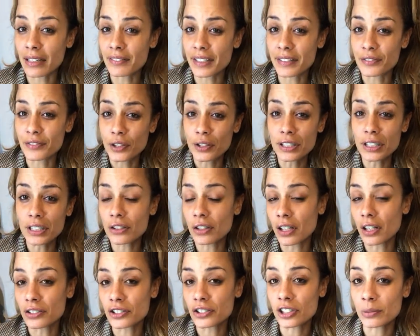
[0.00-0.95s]
if you're in a
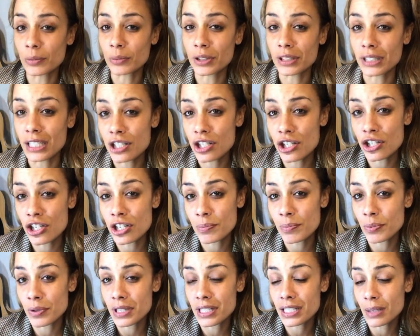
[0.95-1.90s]
long-term relationship
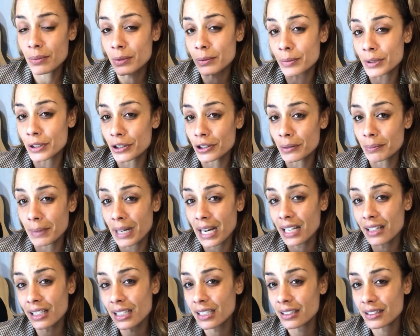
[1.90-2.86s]
with someone, but you're
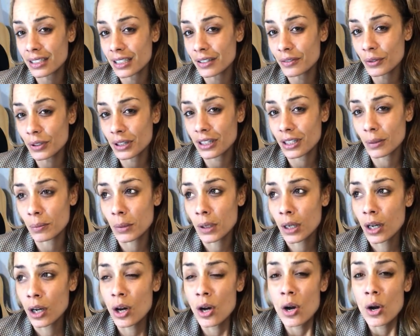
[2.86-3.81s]
madly in love with them,
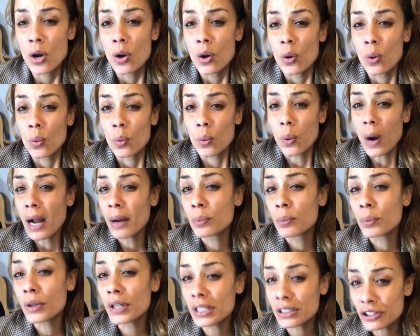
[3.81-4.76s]
why
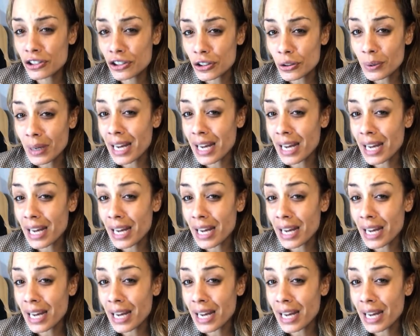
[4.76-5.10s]
wouldn't you?